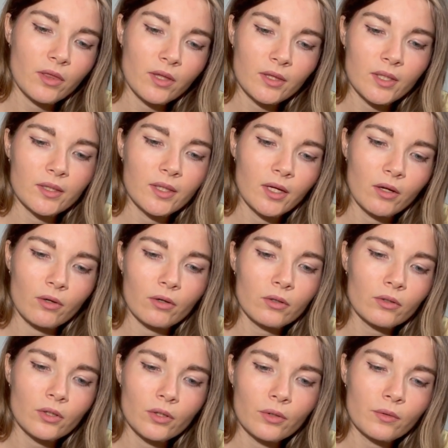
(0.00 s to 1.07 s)
that they earn,
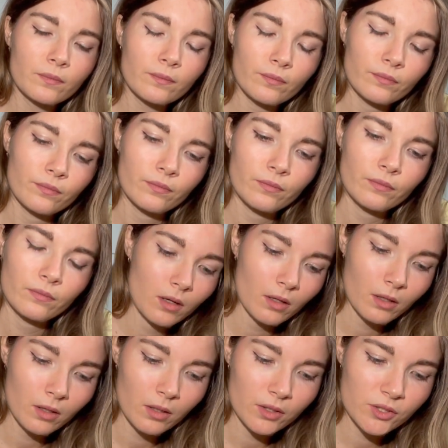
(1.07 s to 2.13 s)
you know.
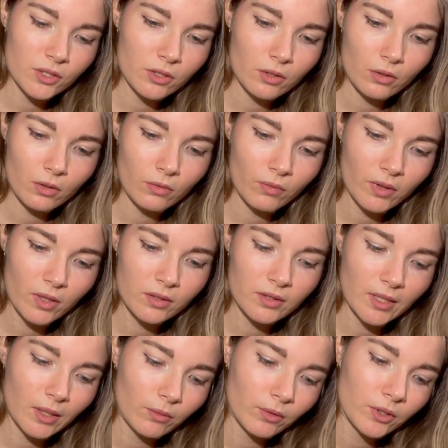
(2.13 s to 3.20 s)
So with the
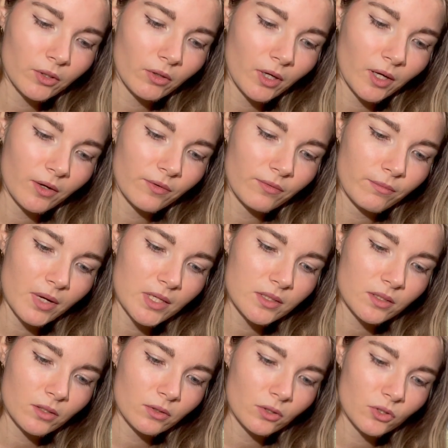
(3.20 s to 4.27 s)
tower you have
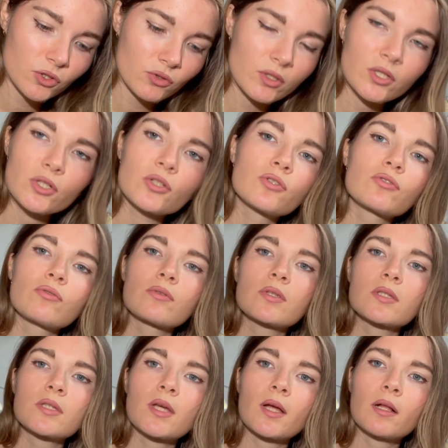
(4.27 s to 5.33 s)
mask nurturing true
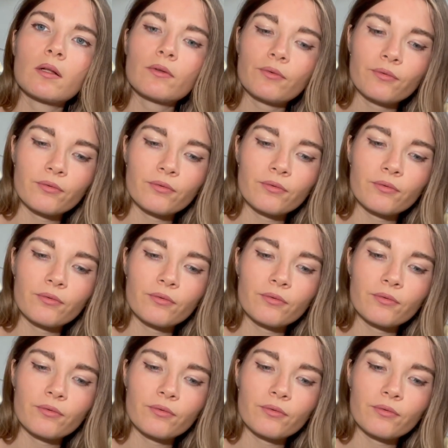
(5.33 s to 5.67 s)
self,